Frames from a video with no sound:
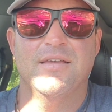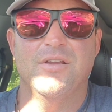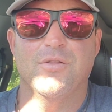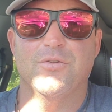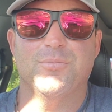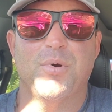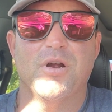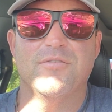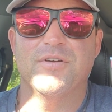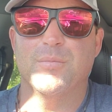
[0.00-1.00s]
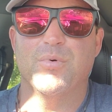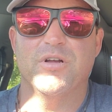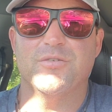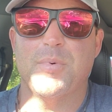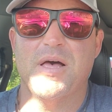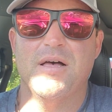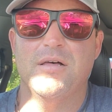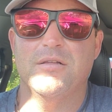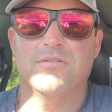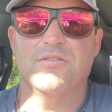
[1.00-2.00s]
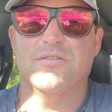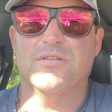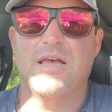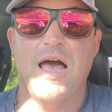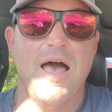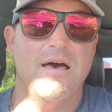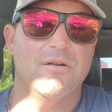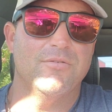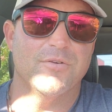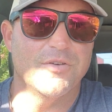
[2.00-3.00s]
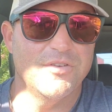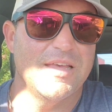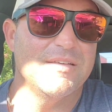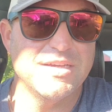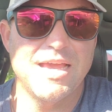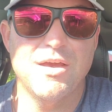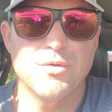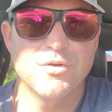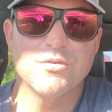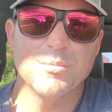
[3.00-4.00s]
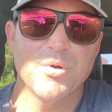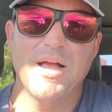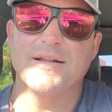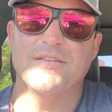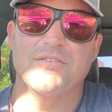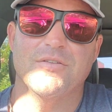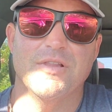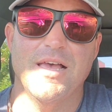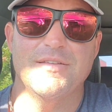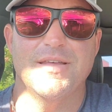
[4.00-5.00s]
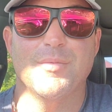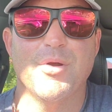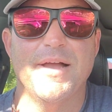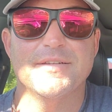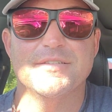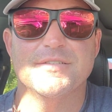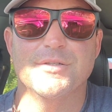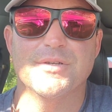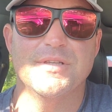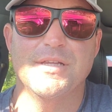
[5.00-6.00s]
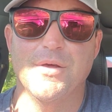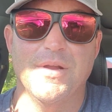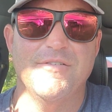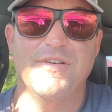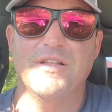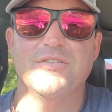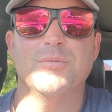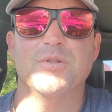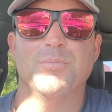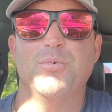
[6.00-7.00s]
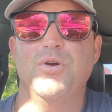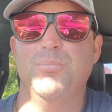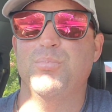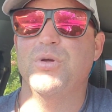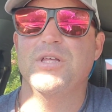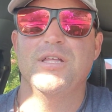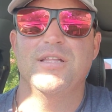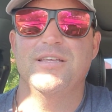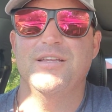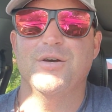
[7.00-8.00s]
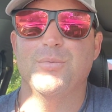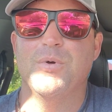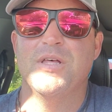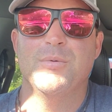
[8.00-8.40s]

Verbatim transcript: You know, those perfect brush piles. I idled for seven hours in practice on the last day of practice. Look, you know, and I found some of the, you know,